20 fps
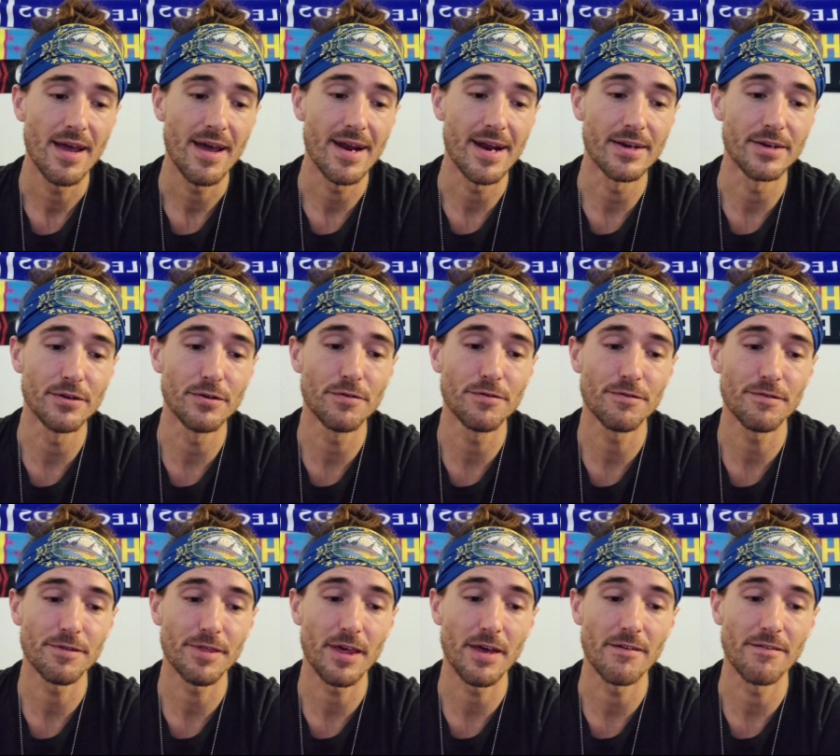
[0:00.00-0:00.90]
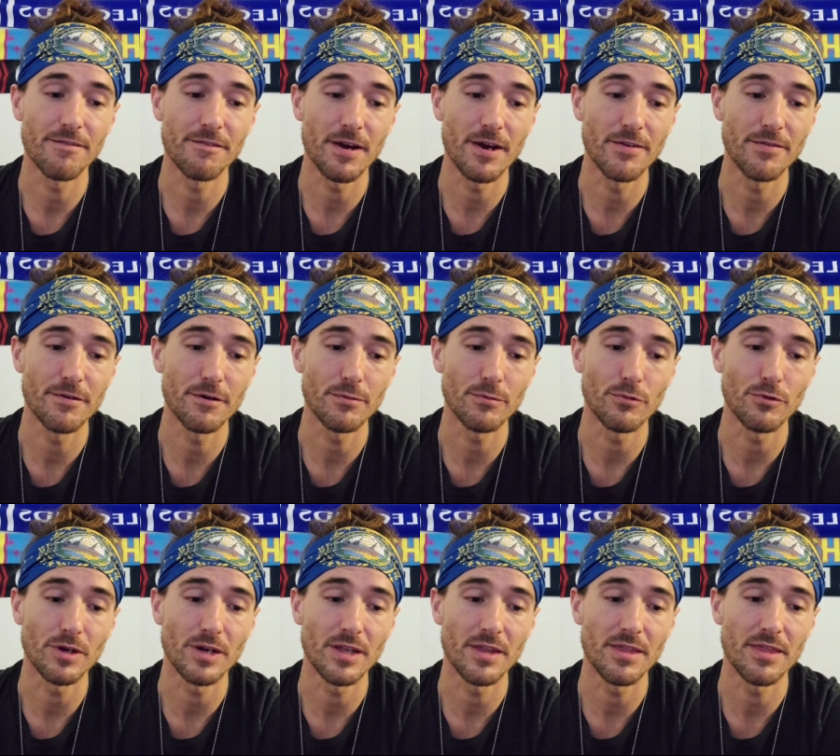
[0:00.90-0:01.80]
And I do think Frankfurt
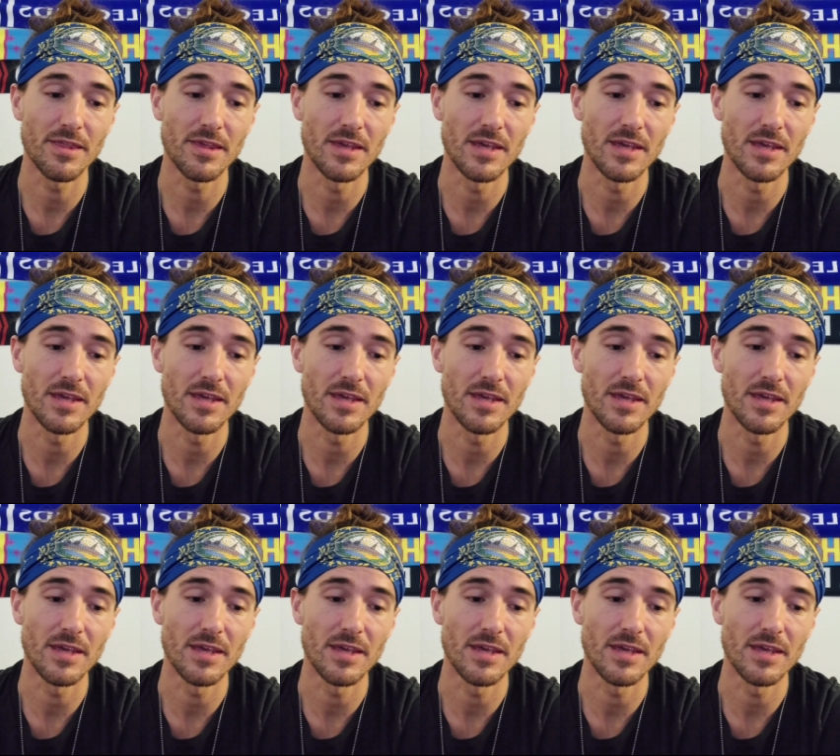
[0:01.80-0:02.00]
will get